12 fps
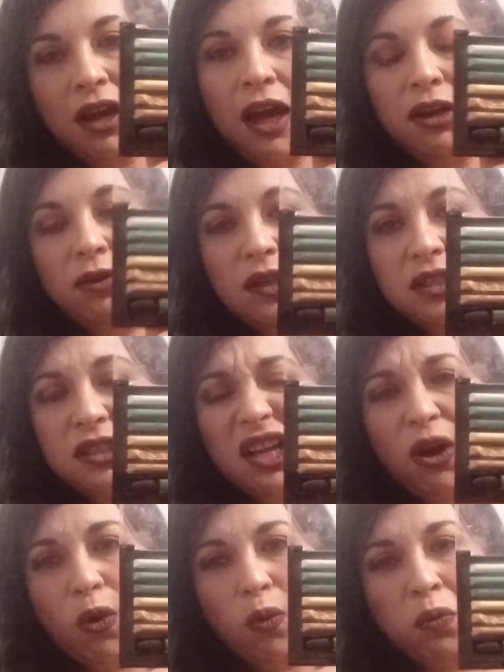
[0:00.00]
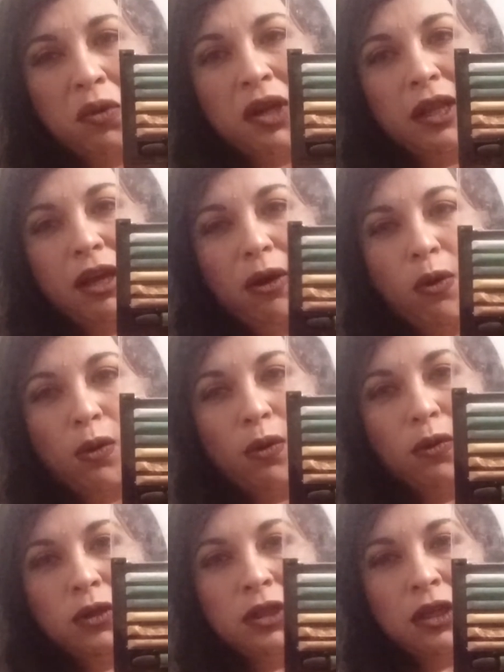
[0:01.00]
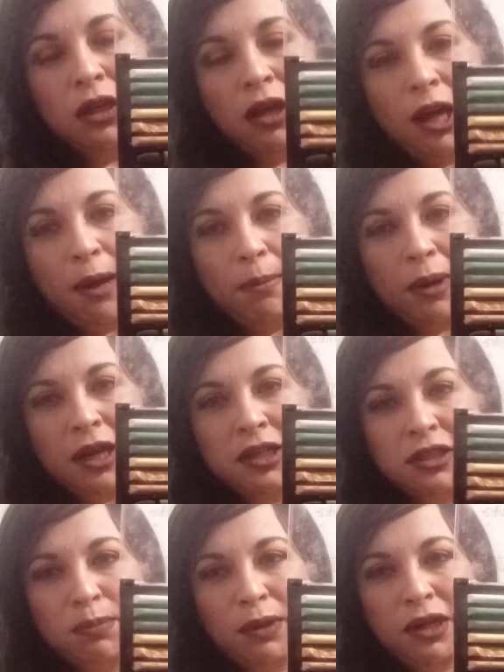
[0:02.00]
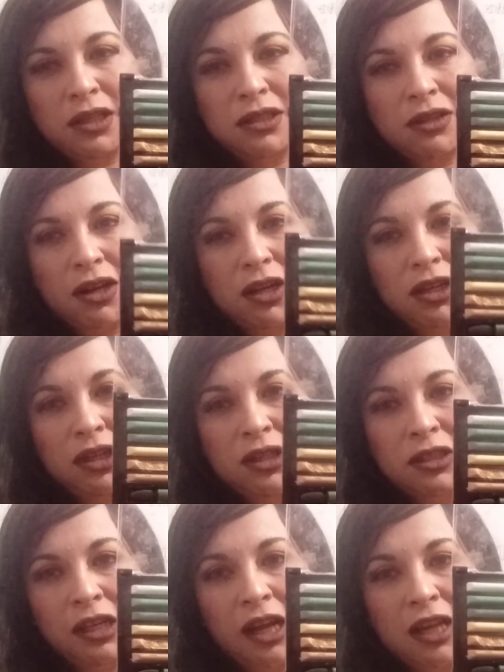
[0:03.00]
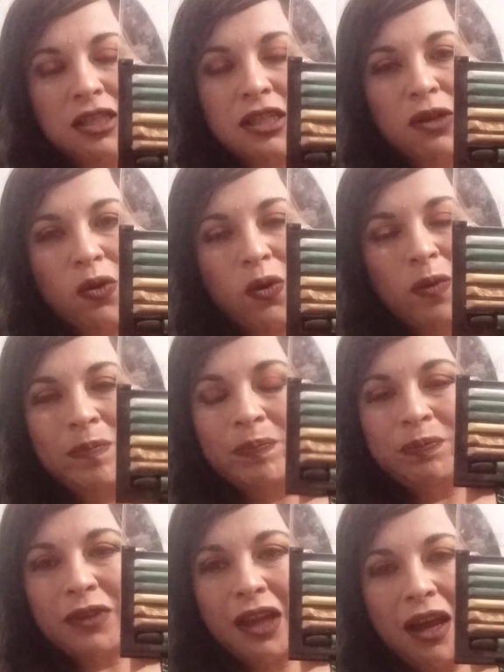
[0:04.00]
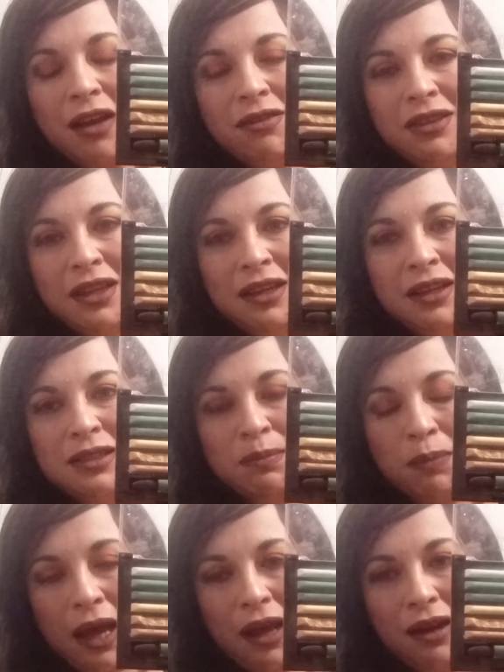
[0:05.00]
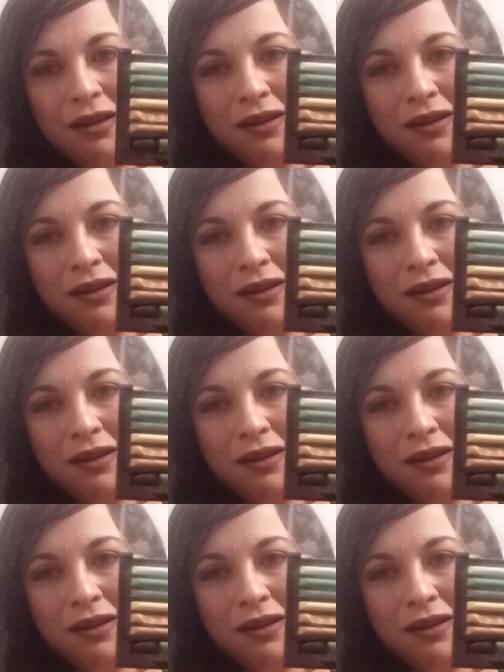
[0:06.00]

I know it's really old, but I just barely started using it. So I don't think it's bad.